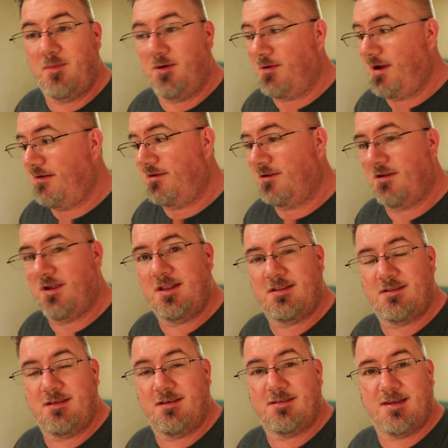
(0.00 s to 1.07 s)
But we're having a
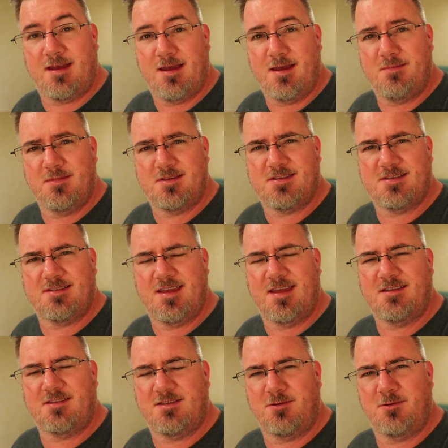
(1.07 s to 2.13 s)
great uh, time. This is
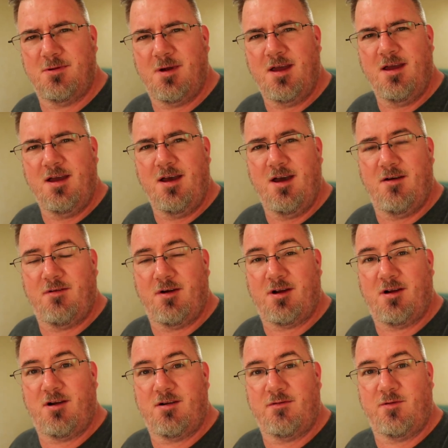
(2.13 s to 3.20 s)
day two of our
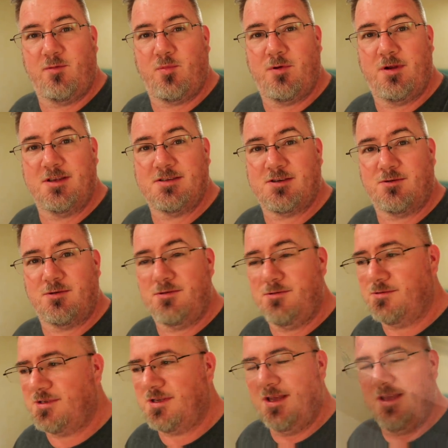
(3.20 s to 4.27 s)
Carnival Breeze
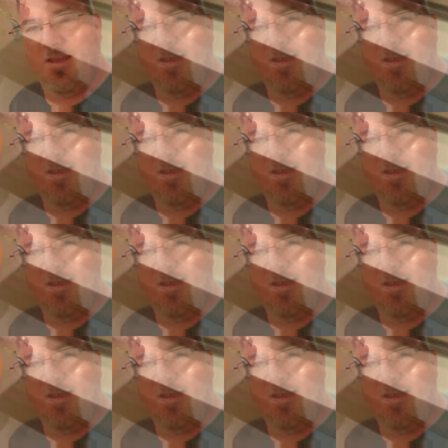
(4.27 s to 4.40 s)
cruise.